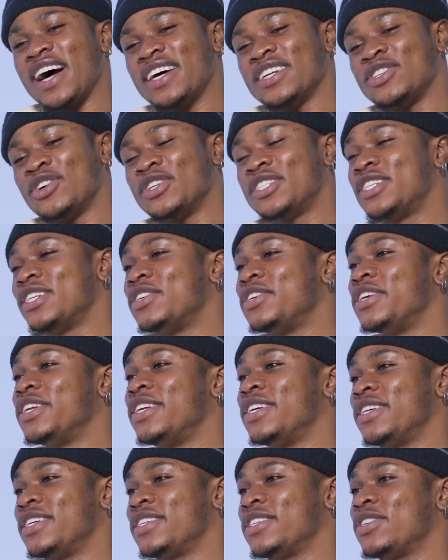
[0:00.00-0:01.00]

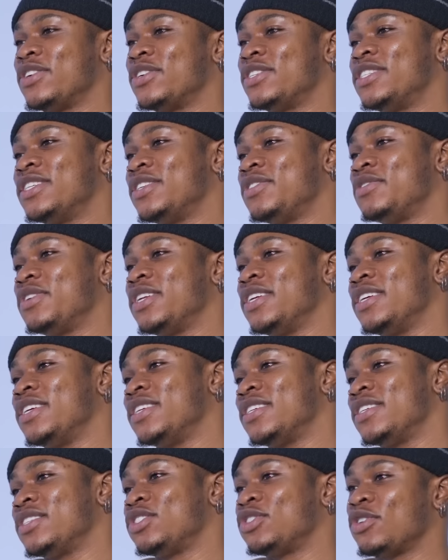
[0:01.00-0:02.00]
Nothing
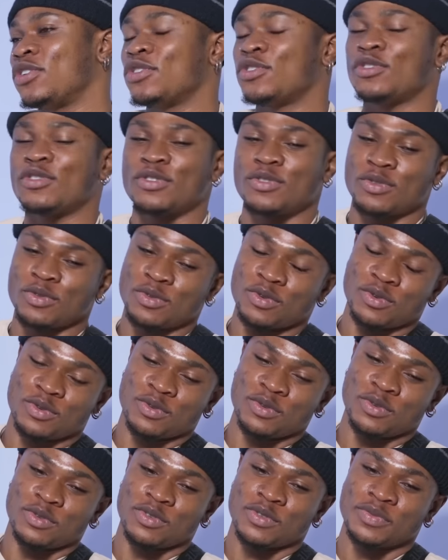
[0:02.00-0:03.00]
really. Just
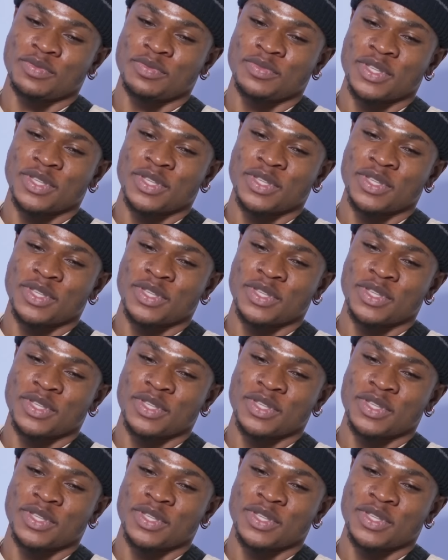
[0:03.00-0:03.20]
to